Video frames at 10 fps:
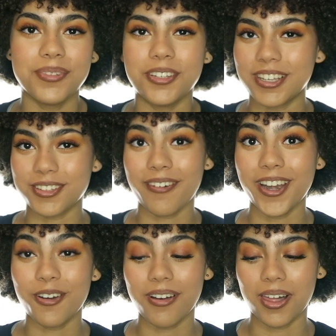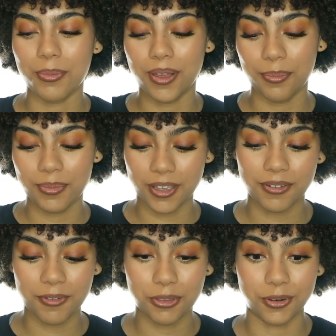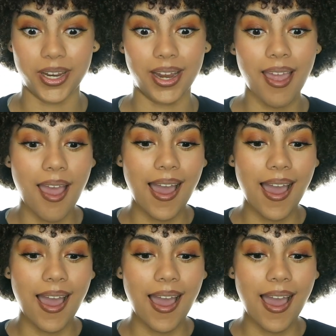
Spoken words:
You guys already know ColourPop BFF3.